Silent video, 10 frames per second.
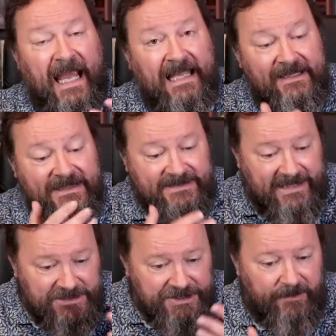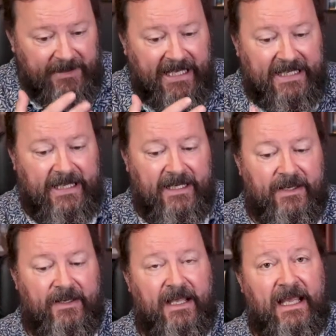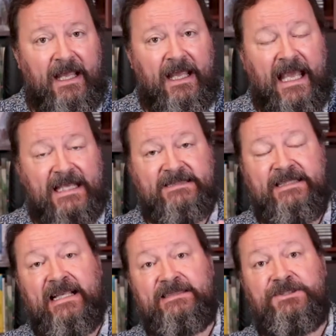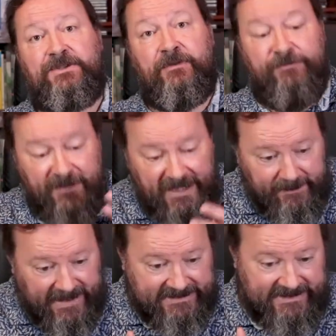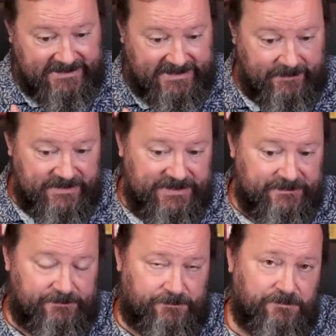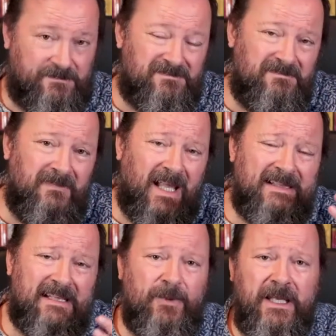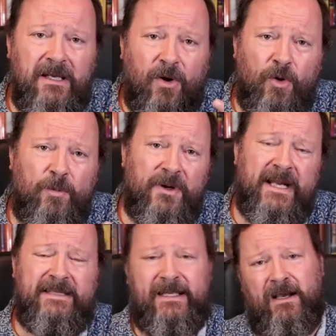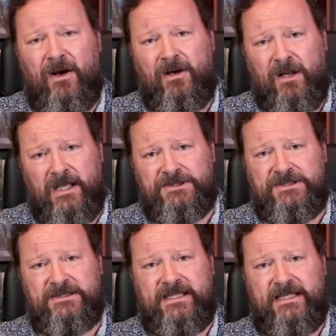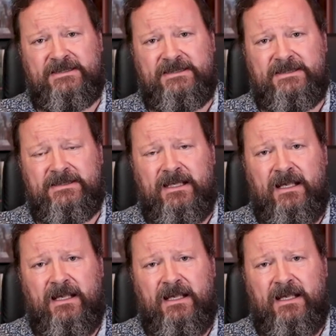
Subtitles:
And decision making extends to the feedback systems that we incorporate in our consciousness.